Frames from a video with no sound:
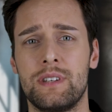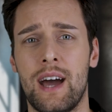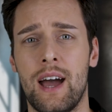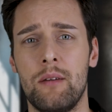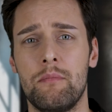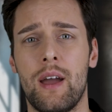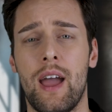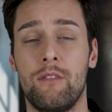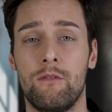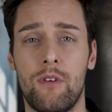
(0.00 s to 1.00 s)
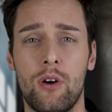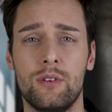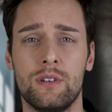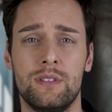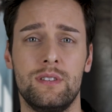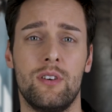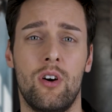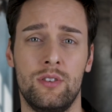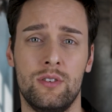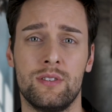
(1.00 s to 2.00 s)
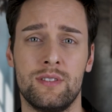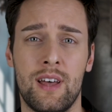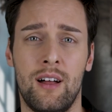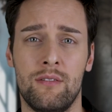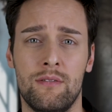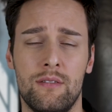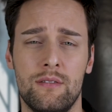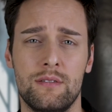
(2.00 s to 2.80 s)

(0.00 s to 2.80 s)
time and focus on yourself.